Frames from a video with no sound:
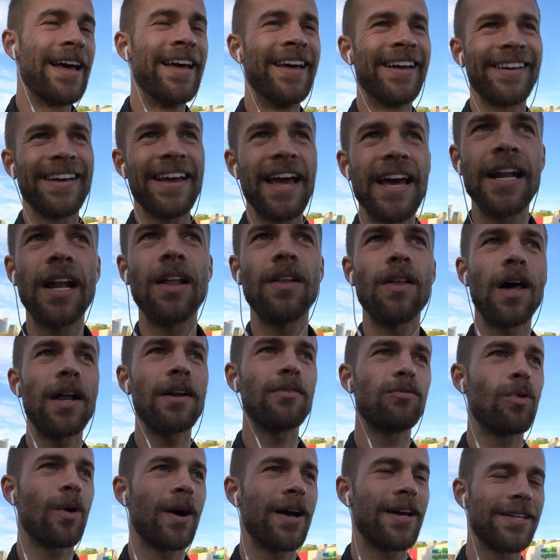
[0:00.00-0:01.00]
in a lot
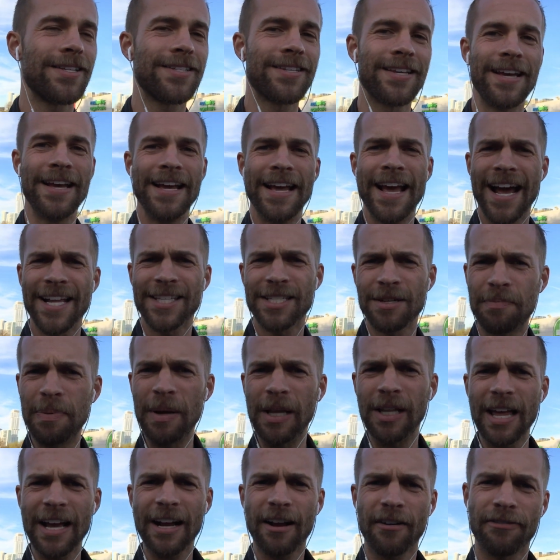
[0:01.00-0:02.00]
of ways, it's a
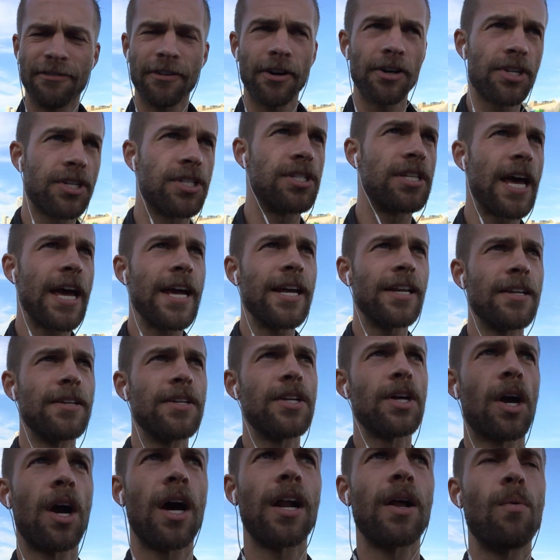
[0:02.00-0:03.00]
bit like a first date.
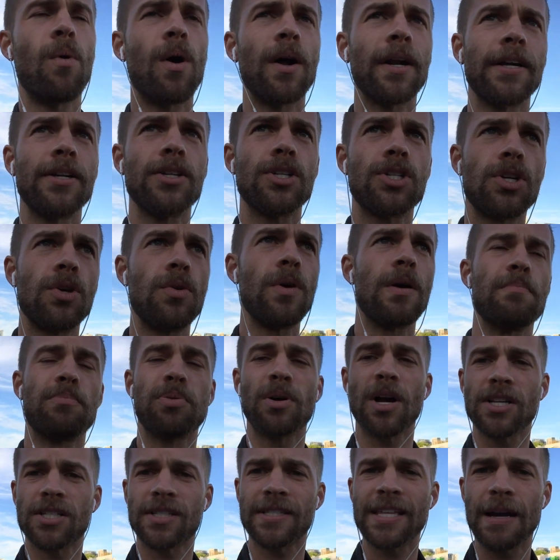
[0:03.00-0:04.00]
You're kind of wanting to
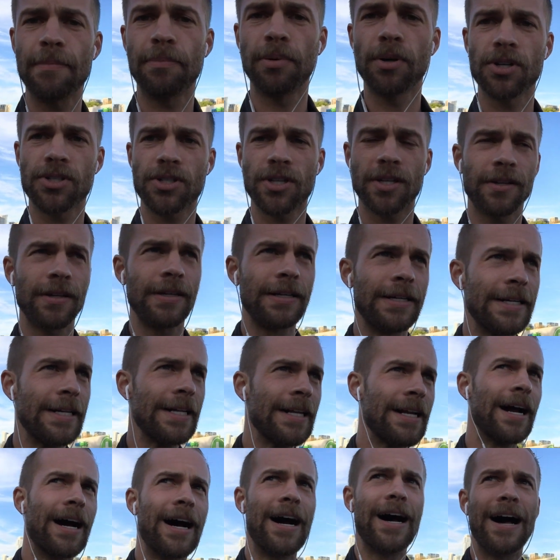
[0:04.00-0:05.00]
impress that person,
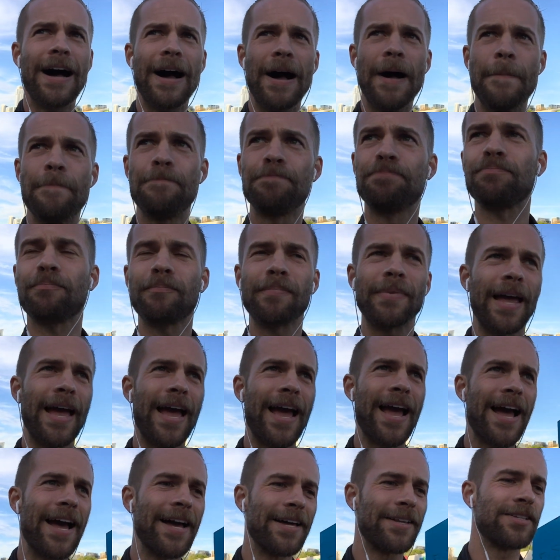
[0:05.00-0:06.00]
um,
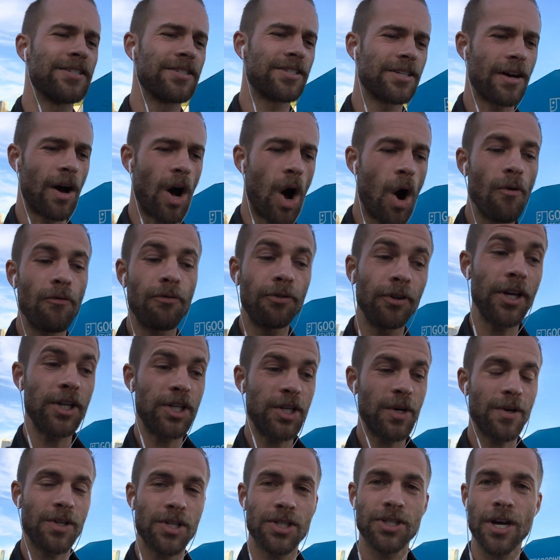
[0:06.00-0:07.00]
and hopefully
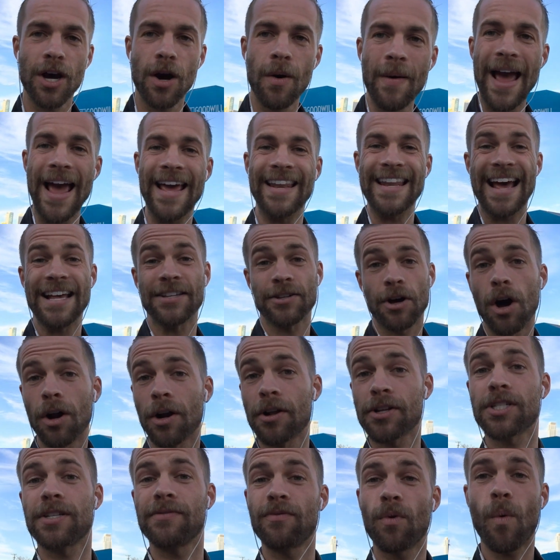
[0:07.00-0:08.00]
doing so in as
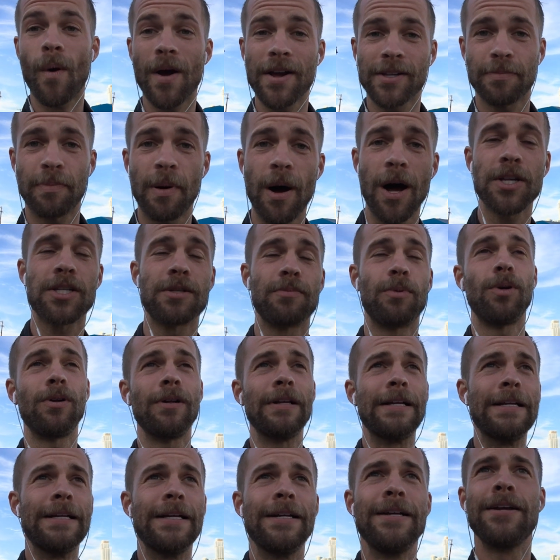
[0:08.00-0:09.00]
honest of a way as possible,
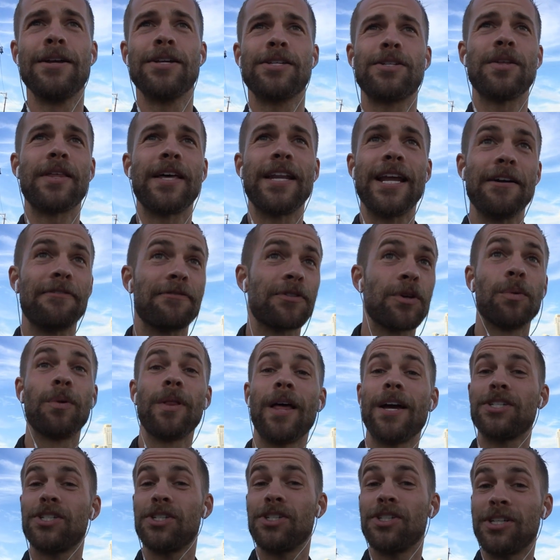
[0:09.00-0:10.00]
so that if the
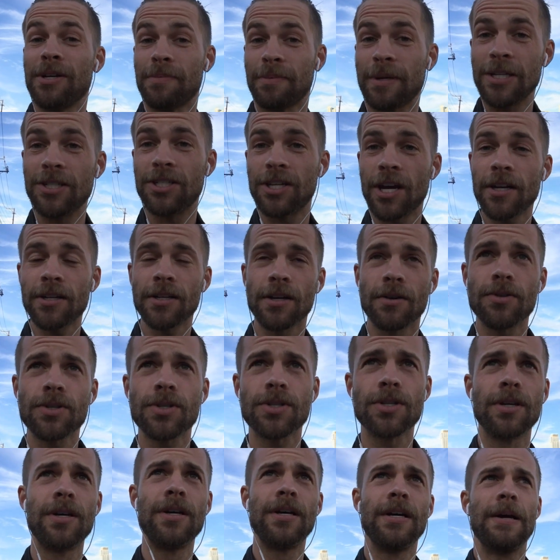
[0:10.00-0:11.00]
relationship
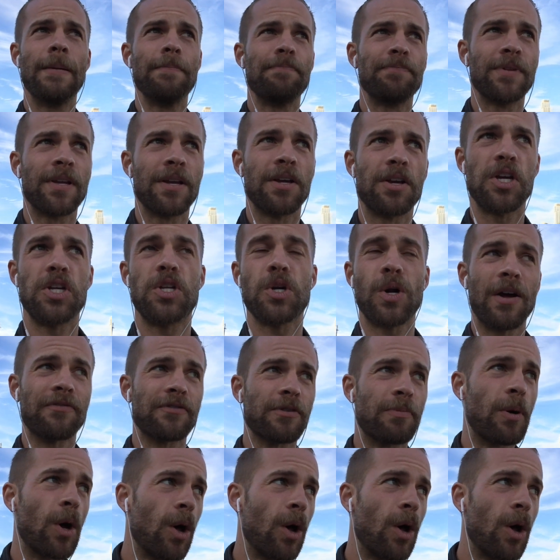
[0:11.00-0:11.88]
continues, you don't have to